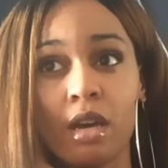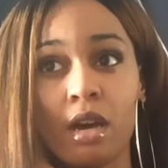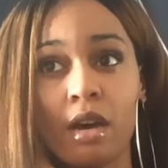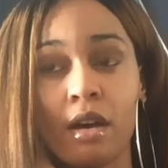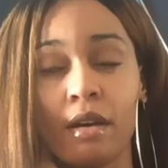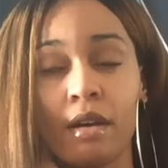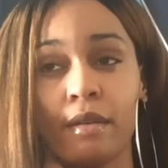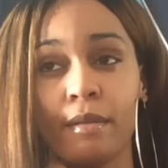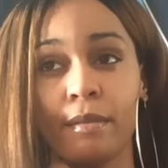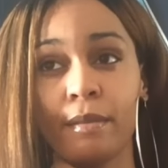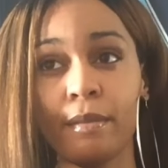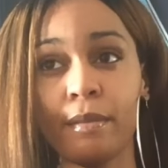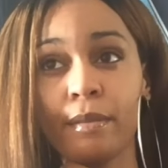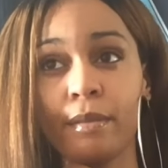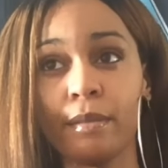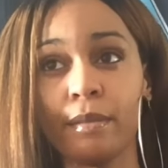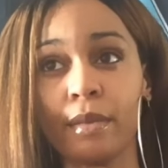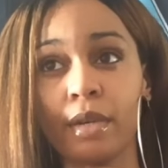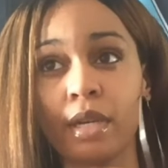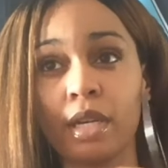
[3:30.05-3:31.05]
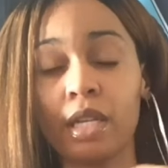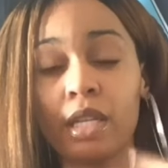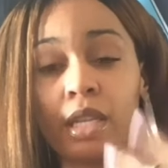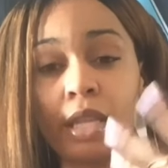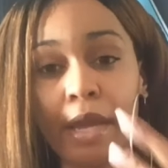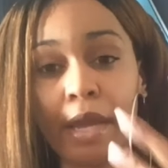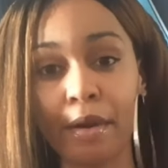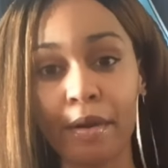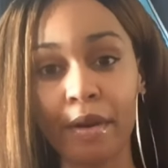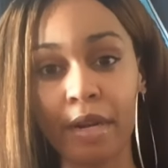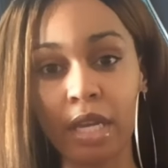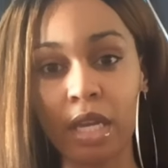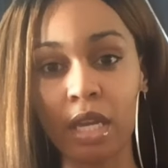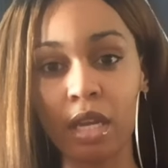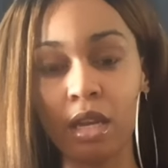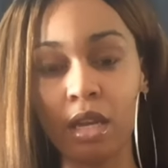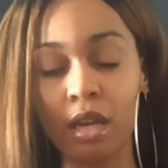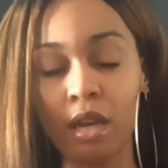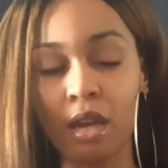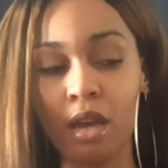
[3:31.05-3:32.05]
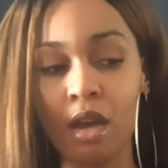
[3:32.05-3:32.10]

um, clarity